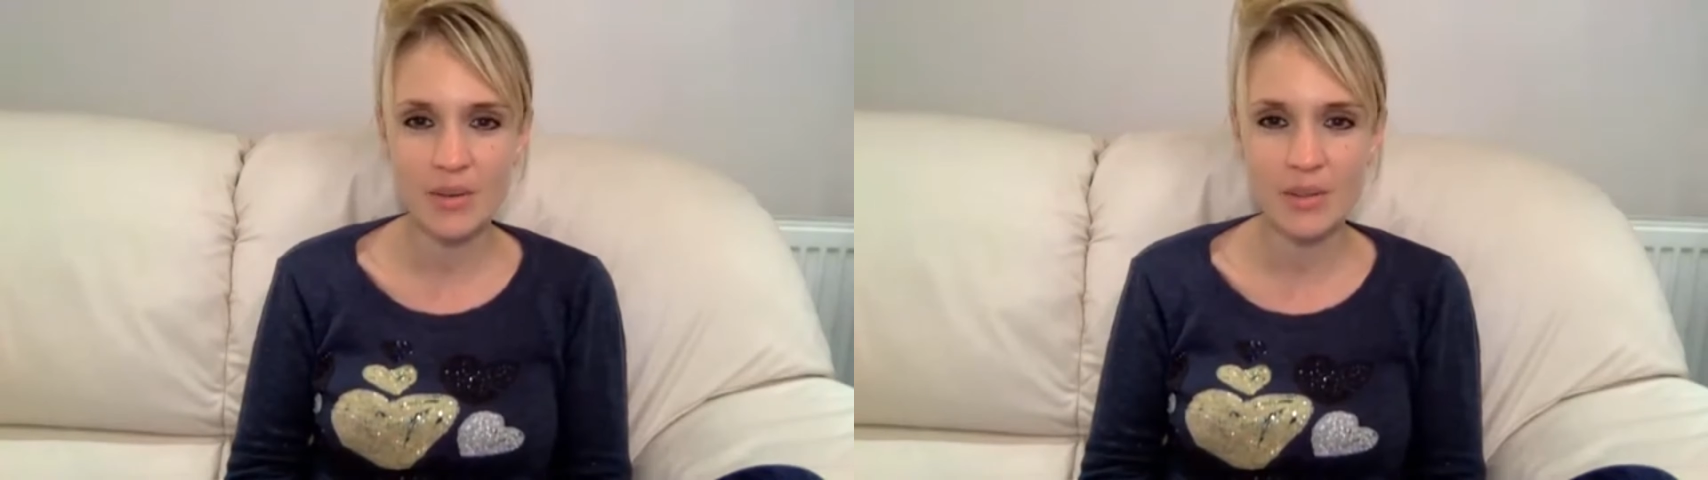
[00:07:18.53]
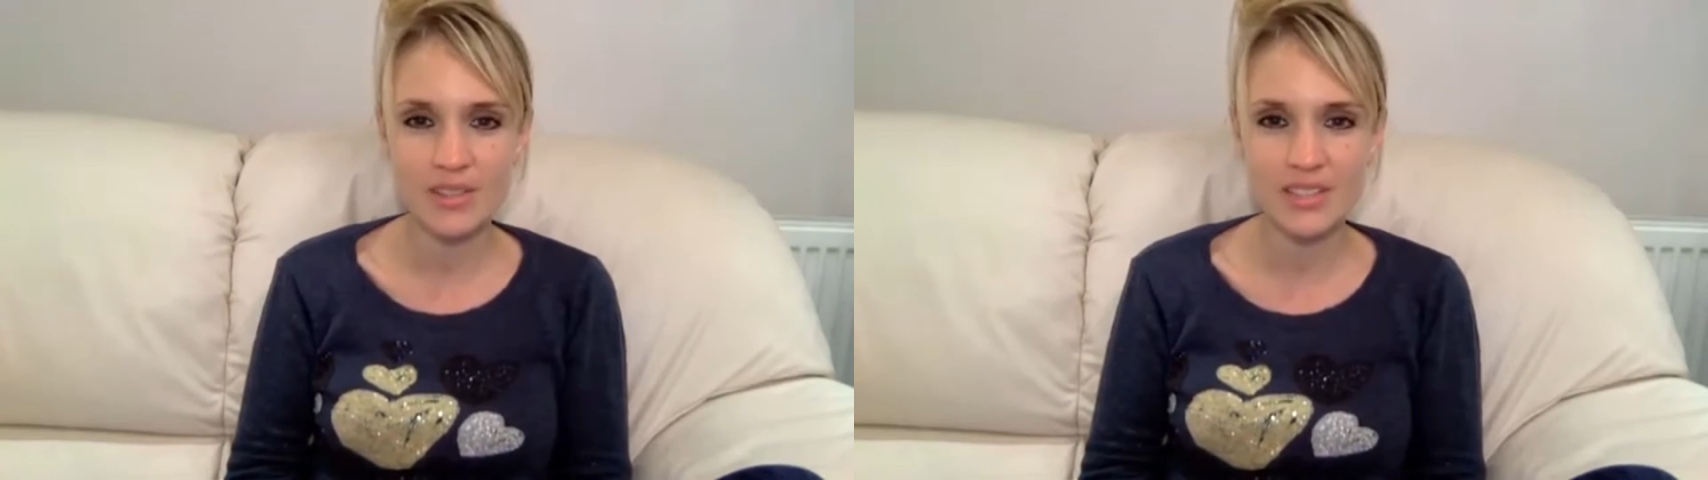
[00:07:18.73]

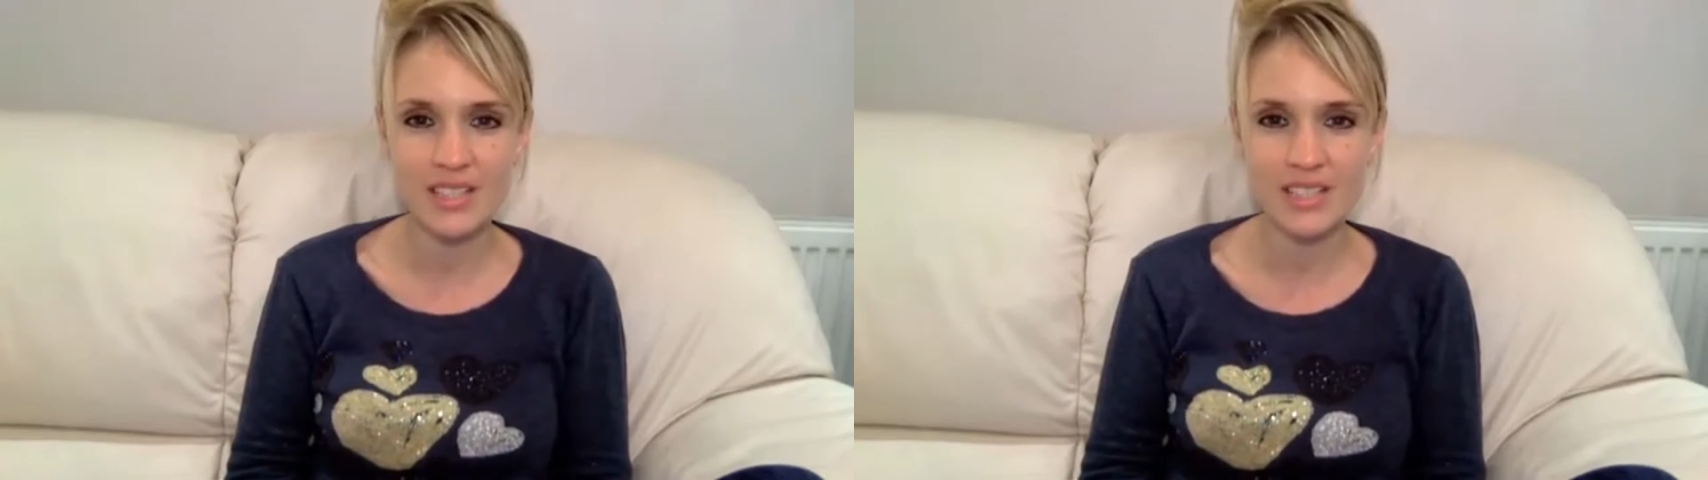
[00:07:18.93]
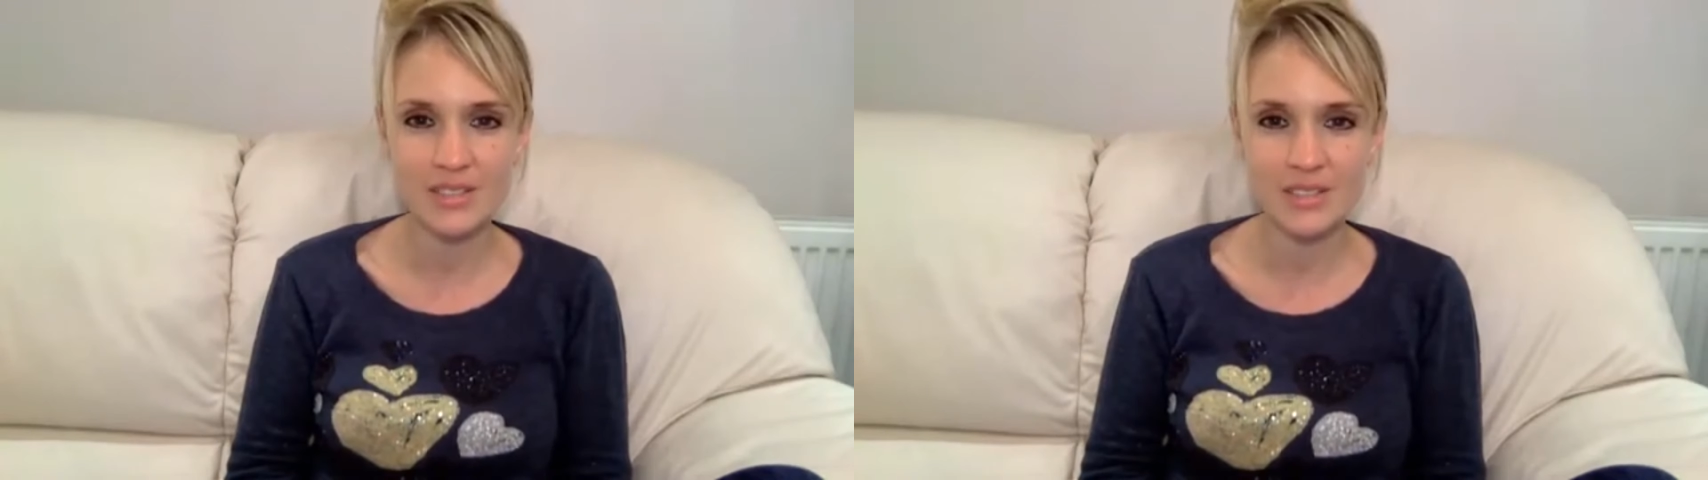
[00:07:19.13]
or you'll
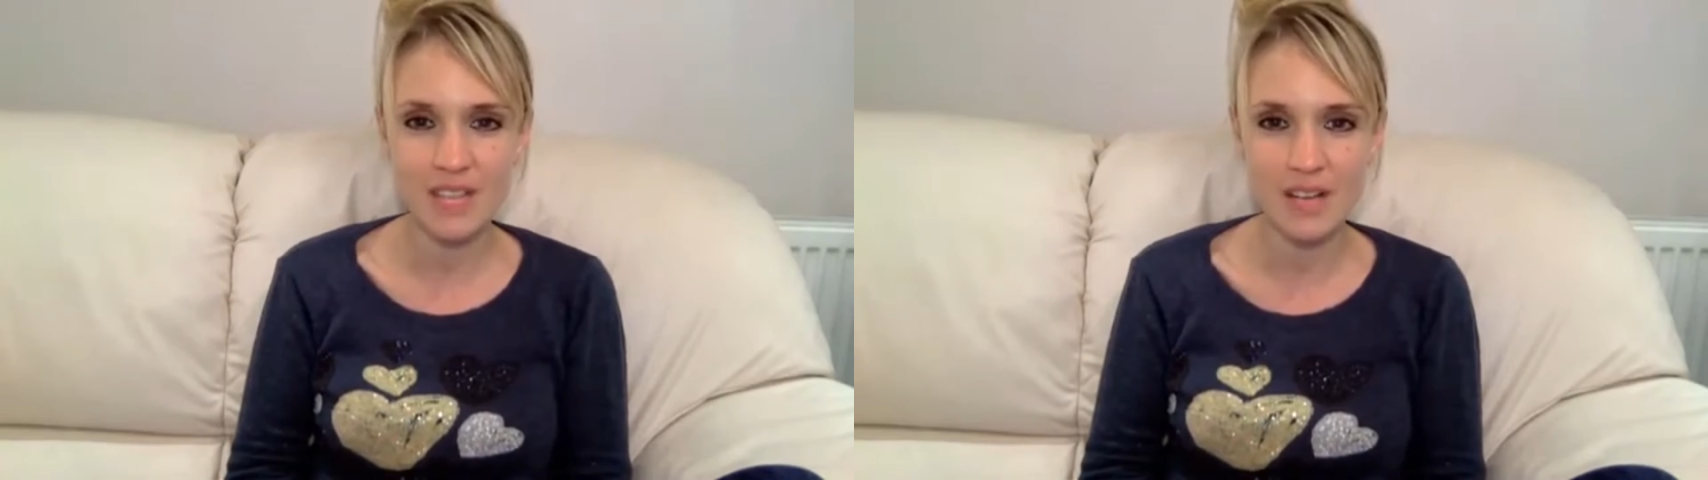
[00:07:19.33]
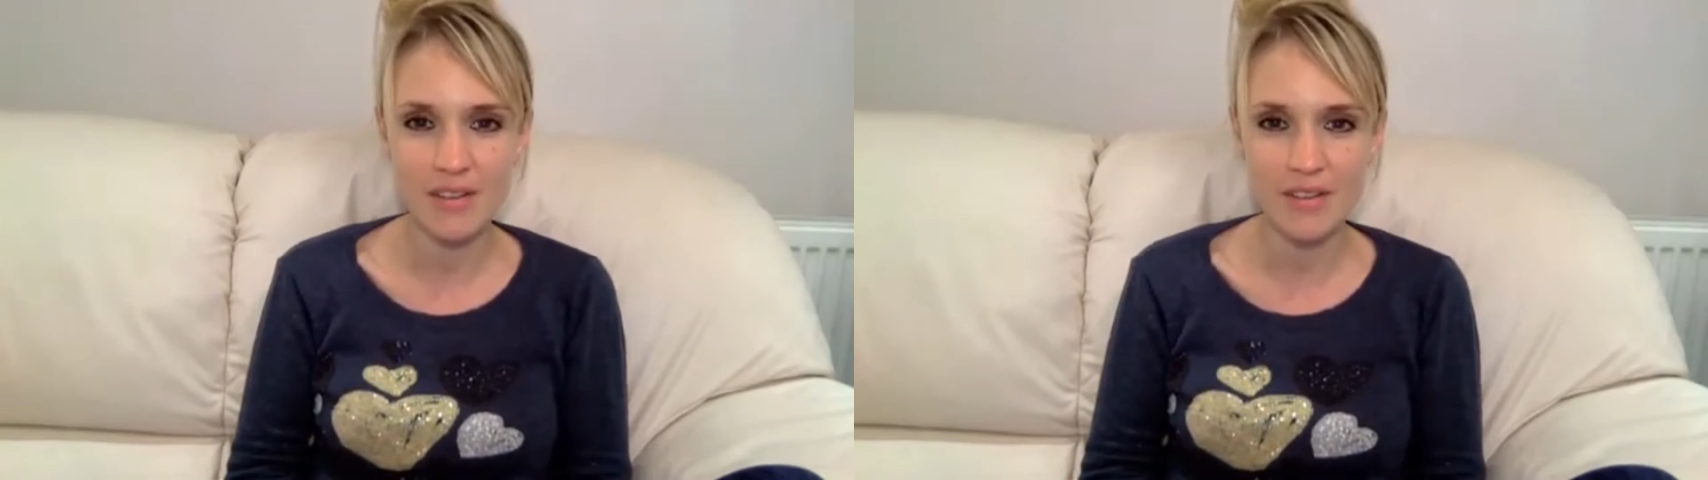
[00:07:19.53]
see as
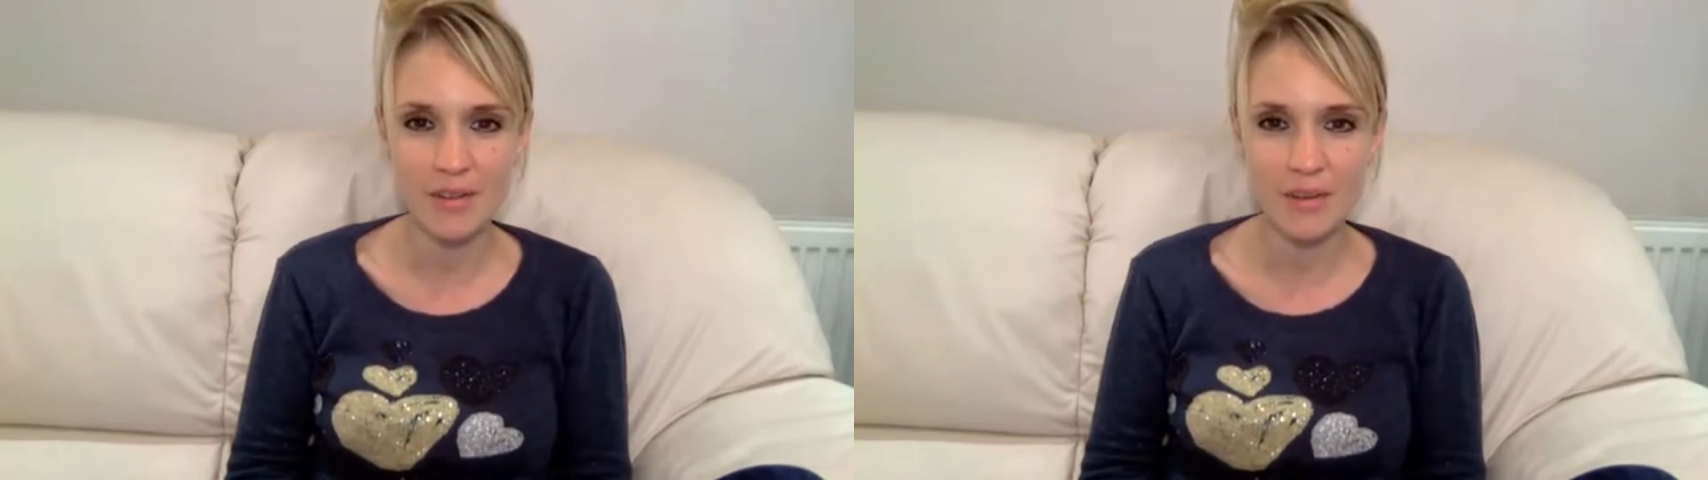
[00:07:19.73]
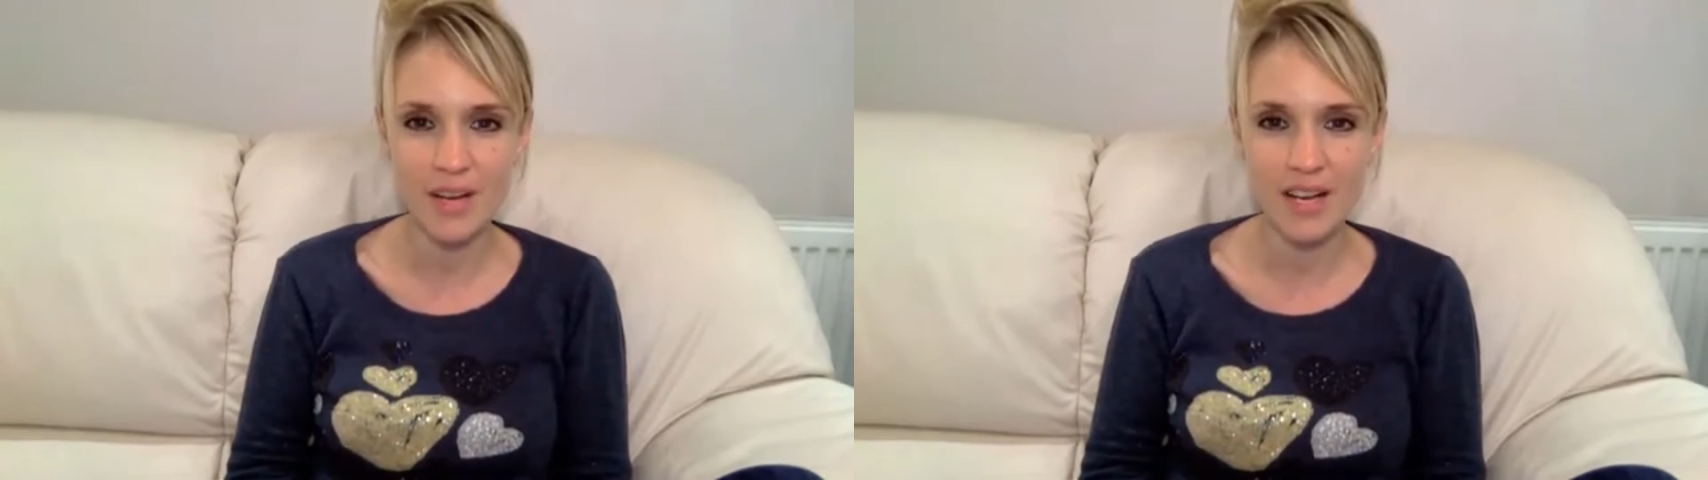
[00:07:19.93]
yourself
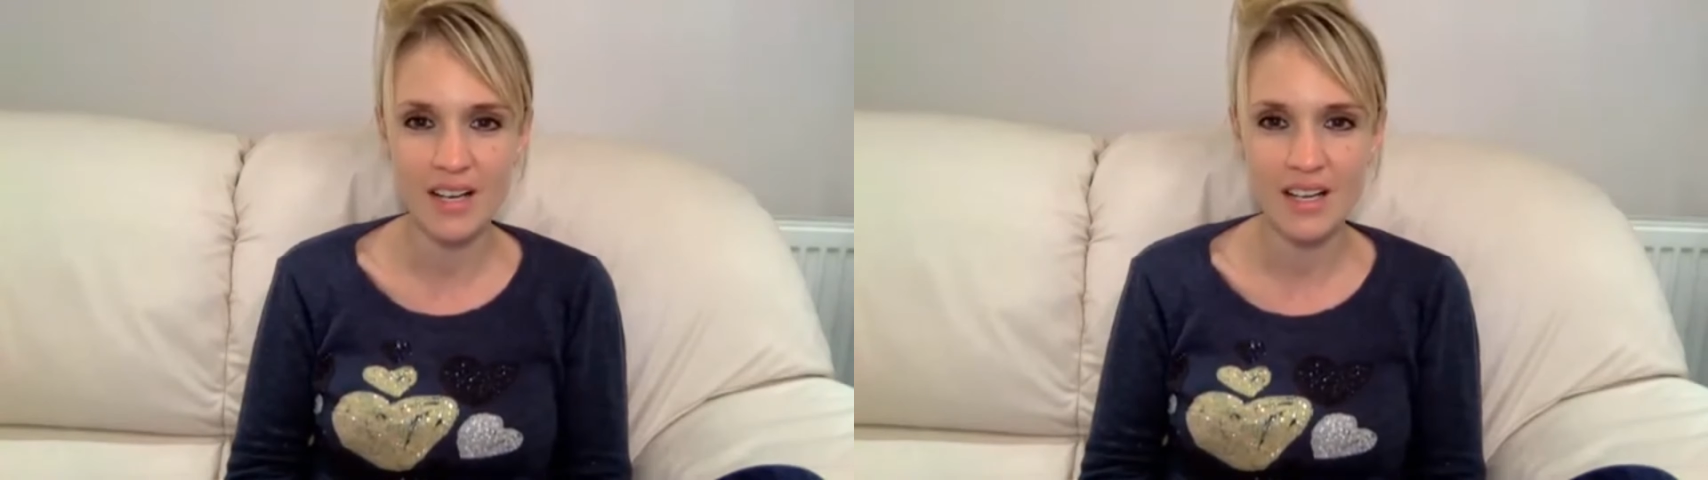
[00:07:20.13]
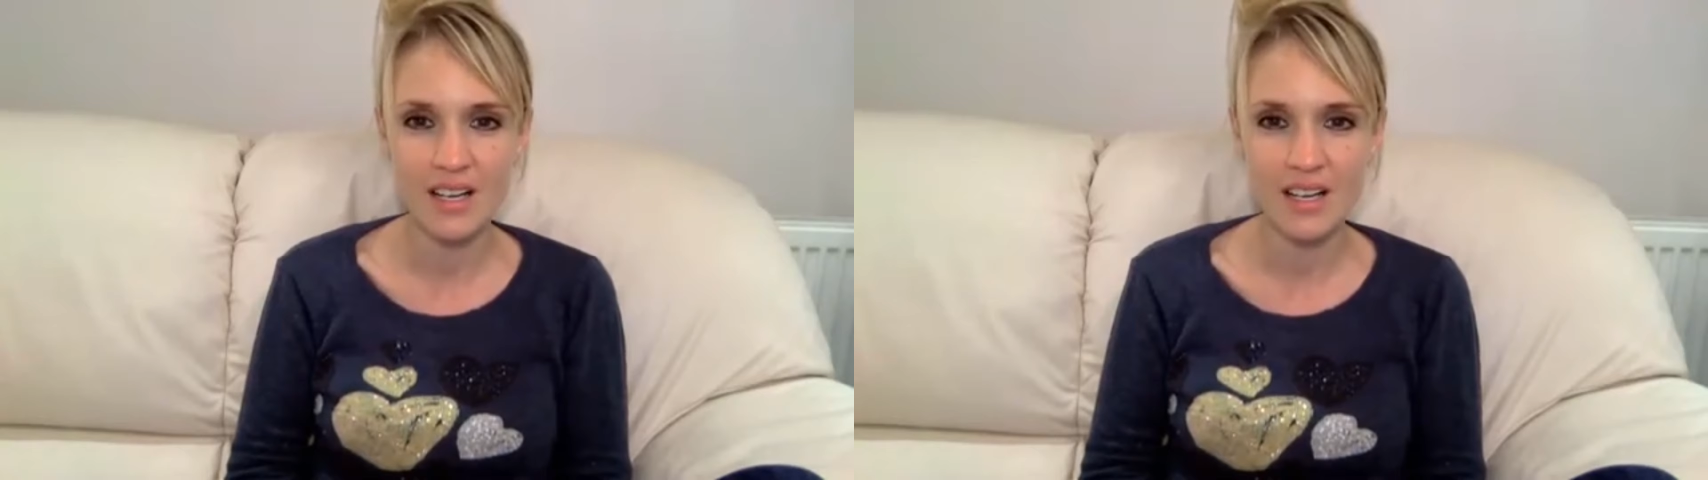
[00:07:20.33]
everywhere.